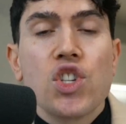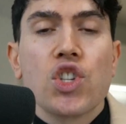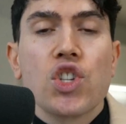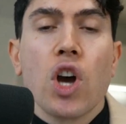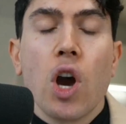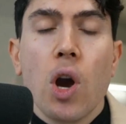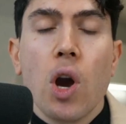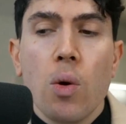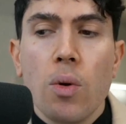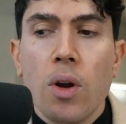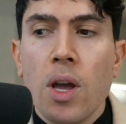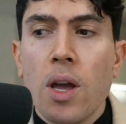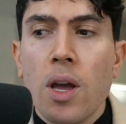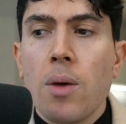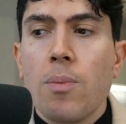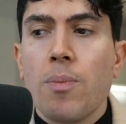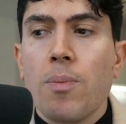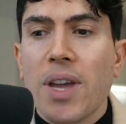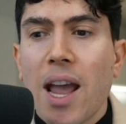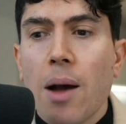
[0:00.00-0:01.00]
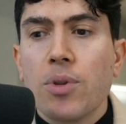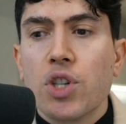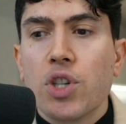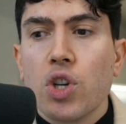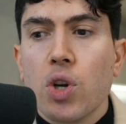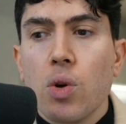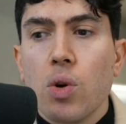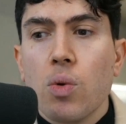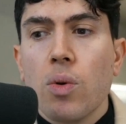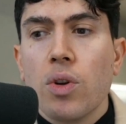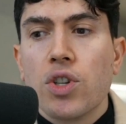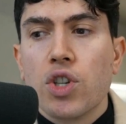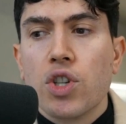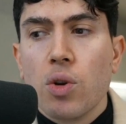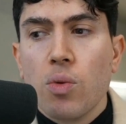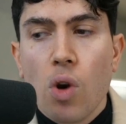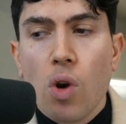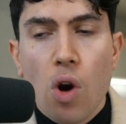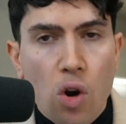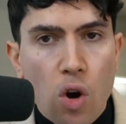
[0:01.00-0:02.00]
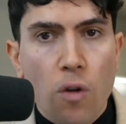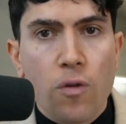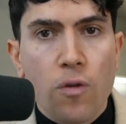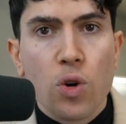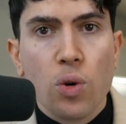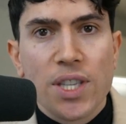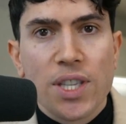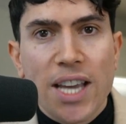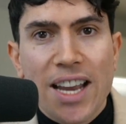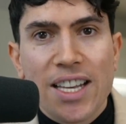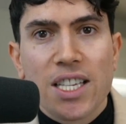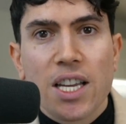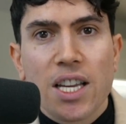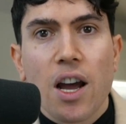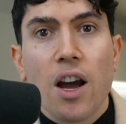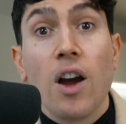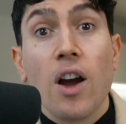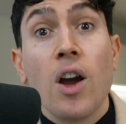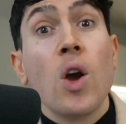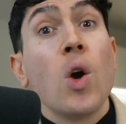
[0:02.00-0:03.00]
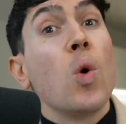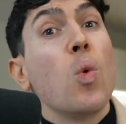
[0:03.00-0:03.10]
So being able to lock off your data